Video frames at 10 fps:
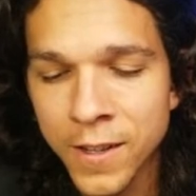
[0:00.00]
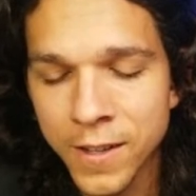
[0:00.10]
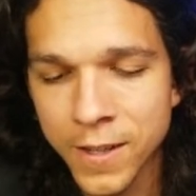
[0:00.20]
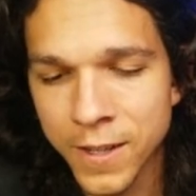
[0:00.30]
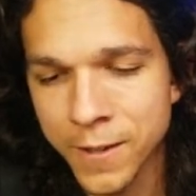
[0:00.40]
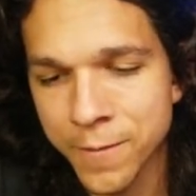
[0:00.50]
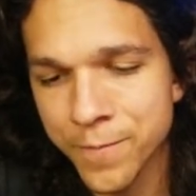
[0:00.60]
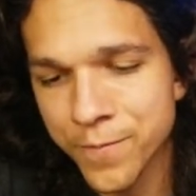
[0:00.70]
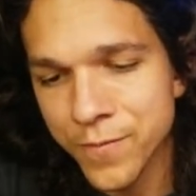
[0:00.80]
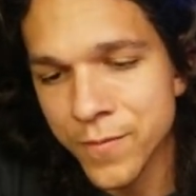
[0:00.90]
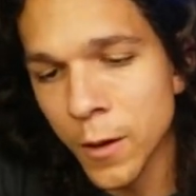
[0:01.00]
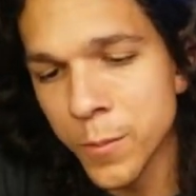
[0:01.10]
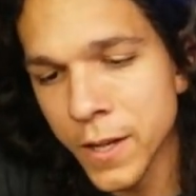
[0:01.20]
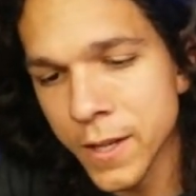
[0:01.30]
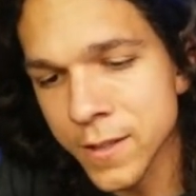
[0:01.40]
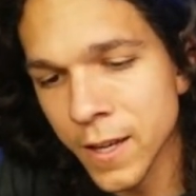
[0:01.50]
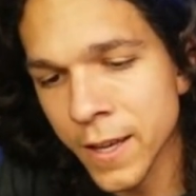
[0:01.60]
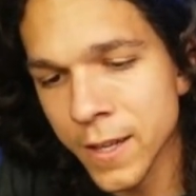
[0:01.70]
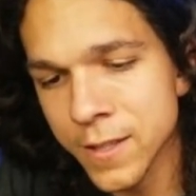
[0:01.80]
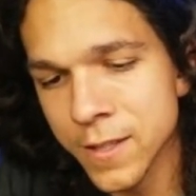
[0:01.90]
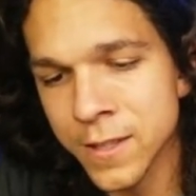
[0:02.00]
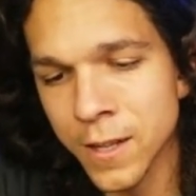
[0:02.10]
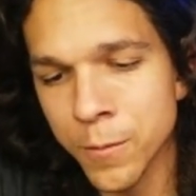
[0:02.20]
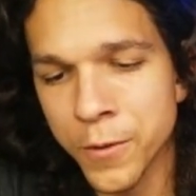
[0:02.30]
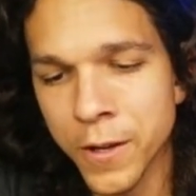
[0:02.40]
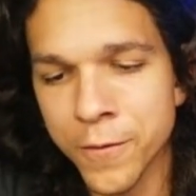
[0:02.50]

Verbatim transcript: Um, that would be nice. I guess it's an upgrade